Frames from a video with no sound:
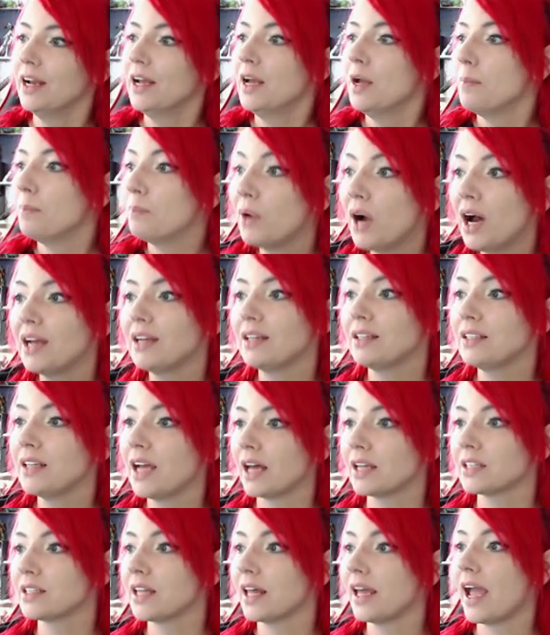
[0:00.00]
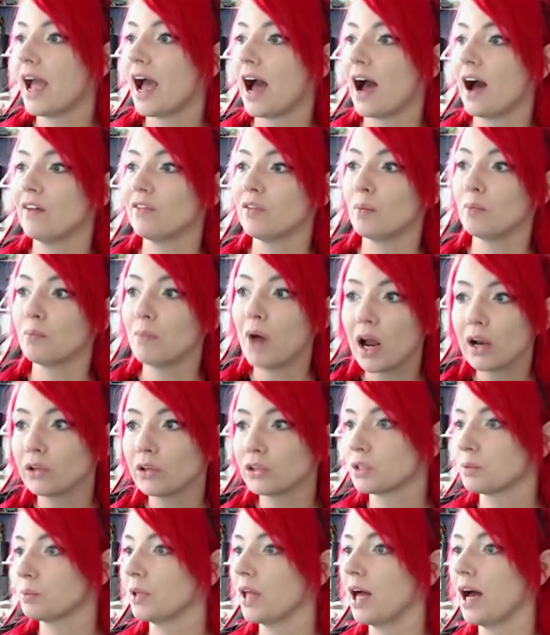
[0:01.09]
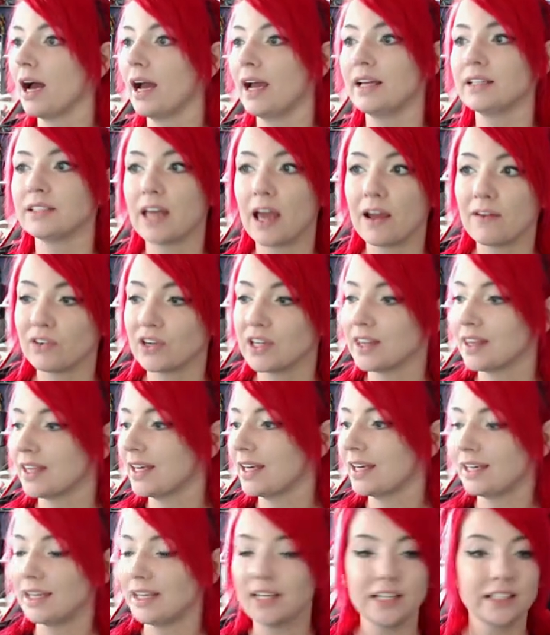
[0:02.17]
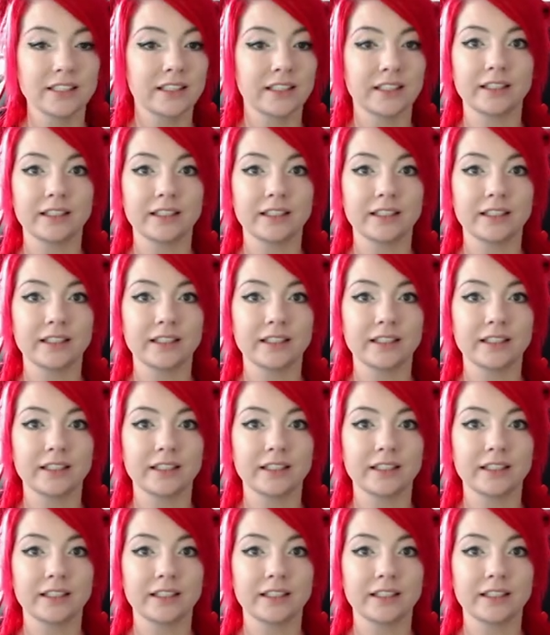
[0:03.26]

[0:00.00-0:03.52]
But yes, they have model supplies, everything easily